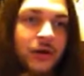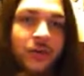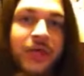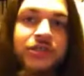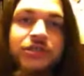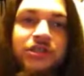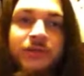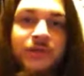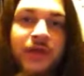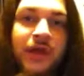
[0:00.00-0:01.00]
a
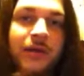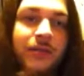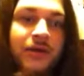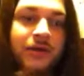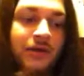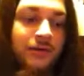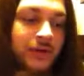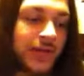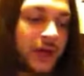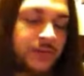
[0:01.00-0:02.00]
relationship with him, and,
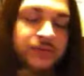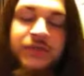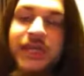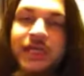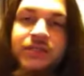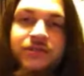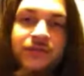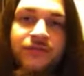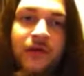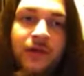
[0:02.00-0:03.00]
he helps protect you
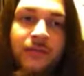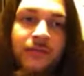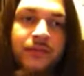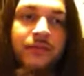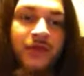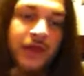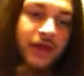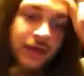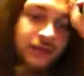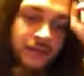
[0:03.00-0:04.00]
from the
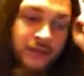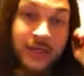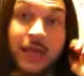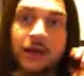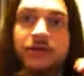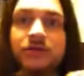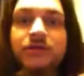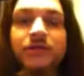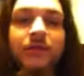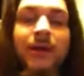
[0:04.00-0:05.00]

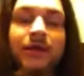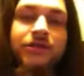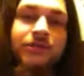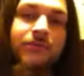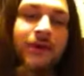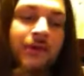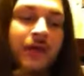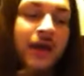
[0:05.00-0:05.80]
characters in the mansion, but,